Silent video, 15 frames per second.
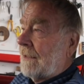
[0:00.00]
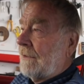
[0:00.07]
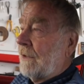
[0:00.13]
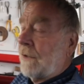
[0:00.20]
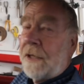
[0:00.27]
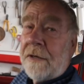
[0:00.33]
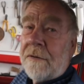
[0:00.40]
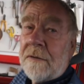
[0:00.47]

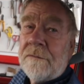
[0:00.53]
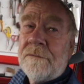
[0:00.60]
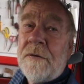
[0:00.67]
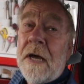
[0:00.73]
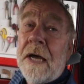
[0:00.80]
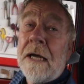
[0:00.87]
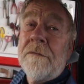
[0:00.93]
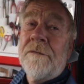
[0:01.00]
you'll hear a
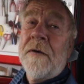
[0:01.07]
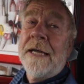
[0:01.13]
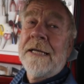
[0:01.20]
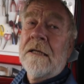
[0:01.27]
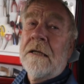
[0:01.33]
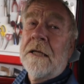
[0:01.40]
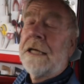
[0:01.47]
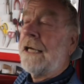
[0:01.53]
very
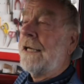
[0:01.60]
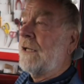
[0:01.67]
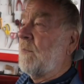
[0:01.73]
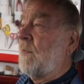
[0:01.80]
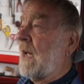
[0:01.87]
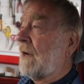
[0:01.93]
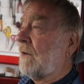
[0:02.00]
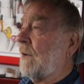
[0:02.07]
faint clicking in the
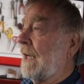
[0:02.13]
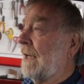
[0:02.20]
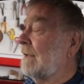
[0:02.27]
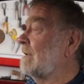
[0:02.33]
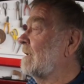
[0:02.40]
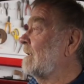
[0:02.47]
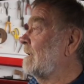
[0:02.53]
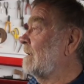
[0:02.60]

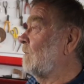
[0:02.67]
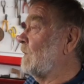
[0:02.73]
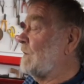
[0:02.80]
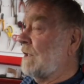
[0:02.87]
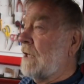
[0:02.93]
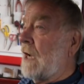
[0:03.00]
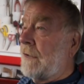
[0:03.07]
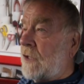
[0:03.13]
background, which
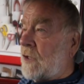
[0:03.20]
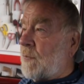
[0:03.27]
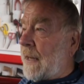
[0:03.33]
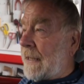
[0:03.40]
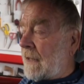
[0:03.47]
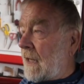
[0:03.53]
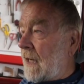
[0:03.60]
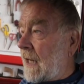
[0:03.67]
you don't
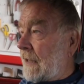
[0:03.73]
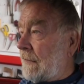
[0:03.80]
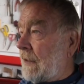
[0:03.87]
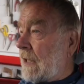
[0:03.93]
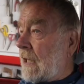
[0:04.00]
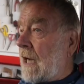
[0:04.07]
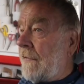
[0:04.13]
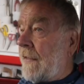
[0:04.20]
expect in an
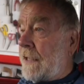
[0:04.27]
electric car.